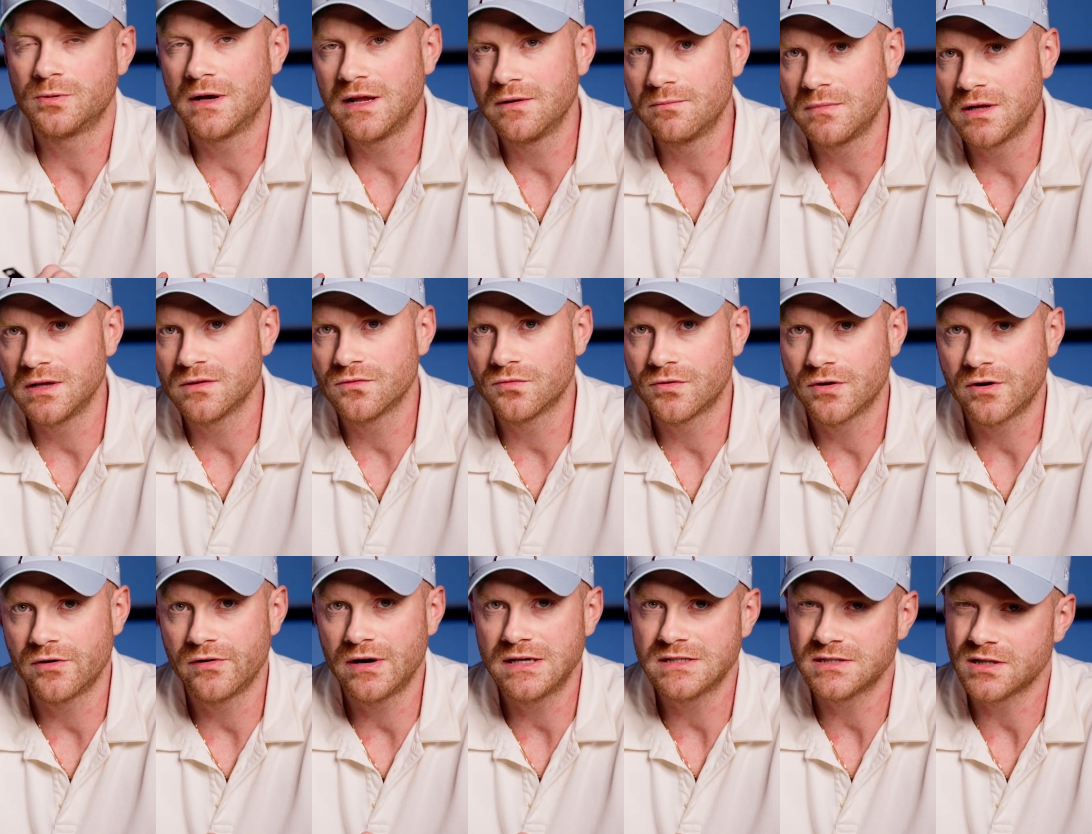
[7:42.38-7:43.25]
12 months for
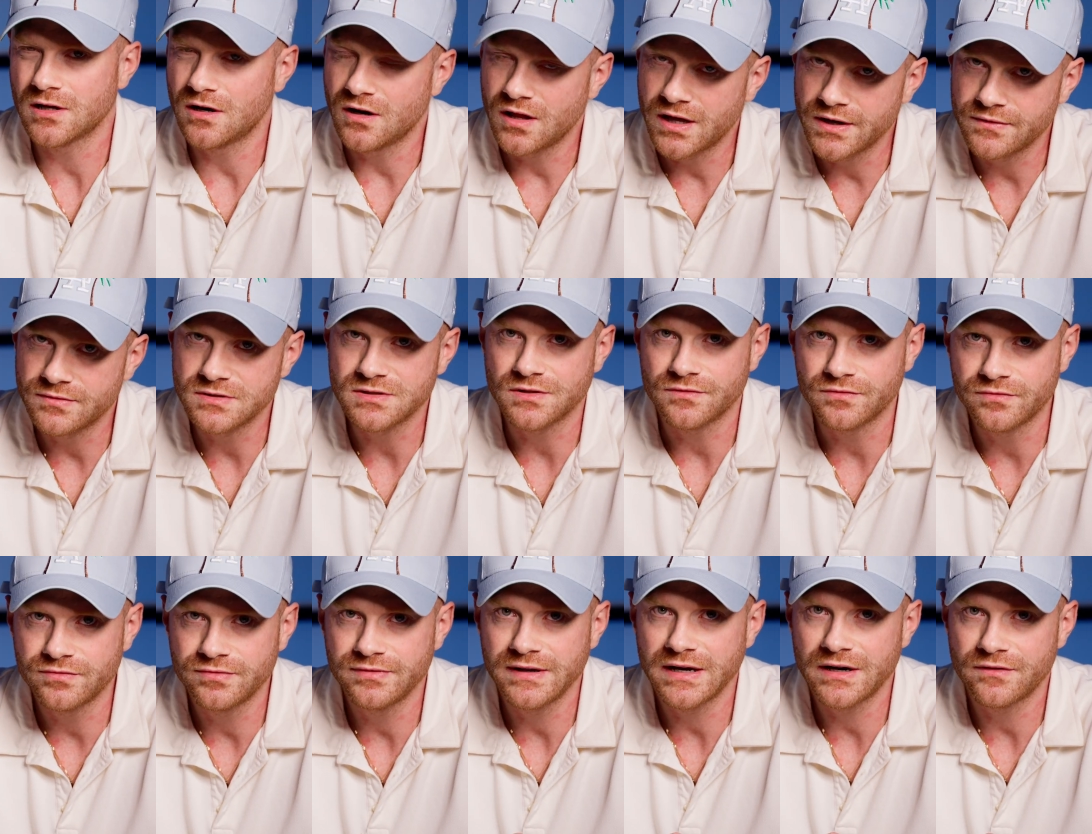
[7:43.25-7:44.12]
the rest of your life is a
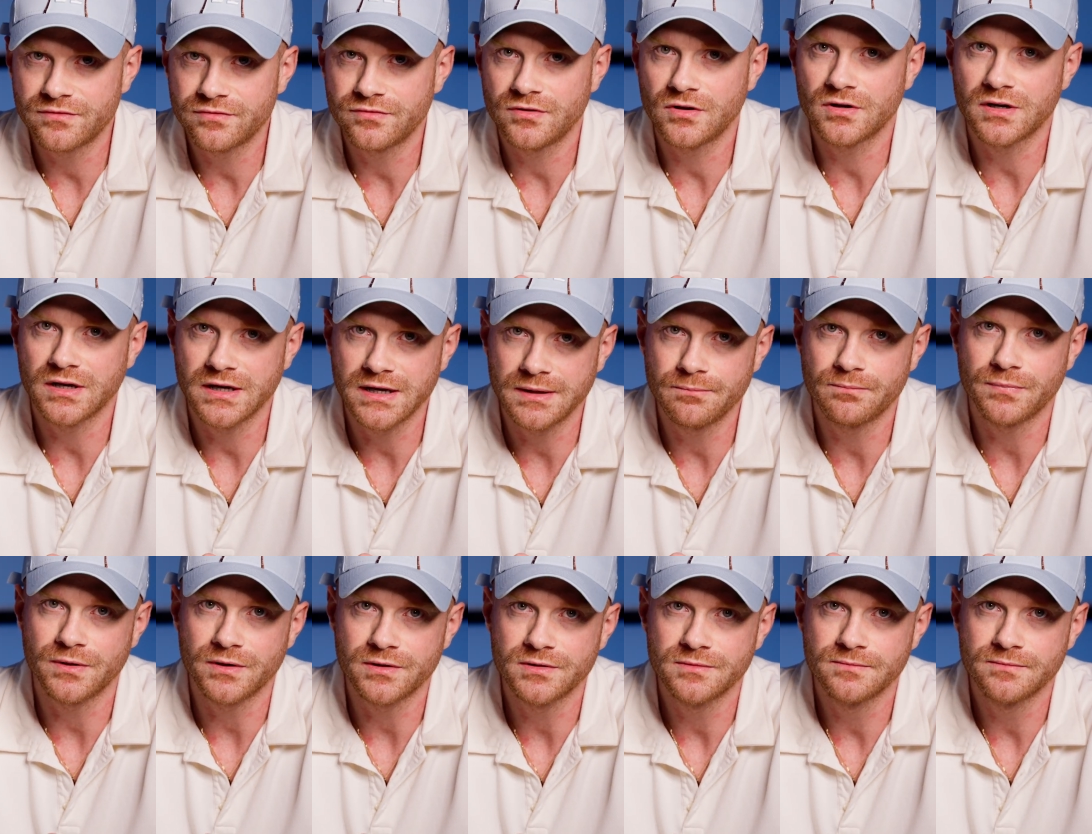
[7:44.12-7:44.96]
fair fucking input.